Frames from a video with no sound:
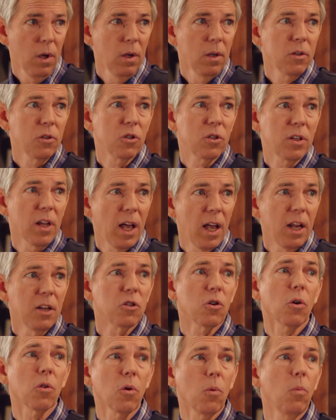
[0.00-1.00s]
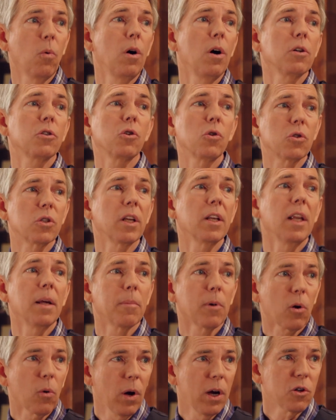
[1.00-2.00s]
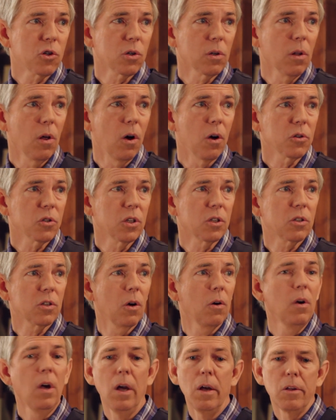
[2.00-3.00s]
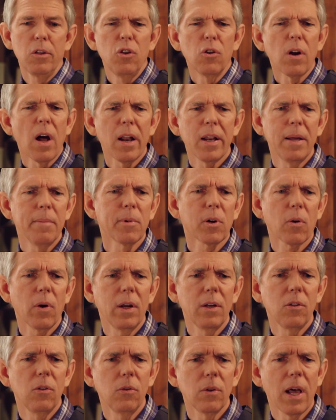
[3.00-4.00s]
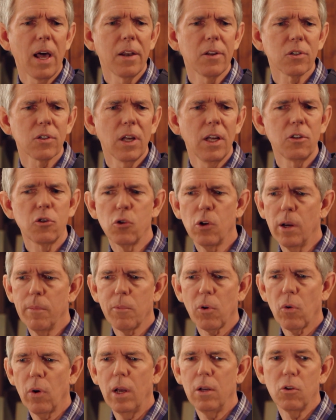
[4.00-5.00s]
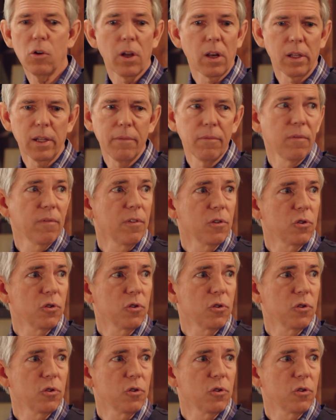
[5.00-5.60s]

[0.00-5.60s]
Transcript: Interesting. States are the ones who set immigration laws. And so you're not immigrating in the United States, you're immigrating, you're going to live in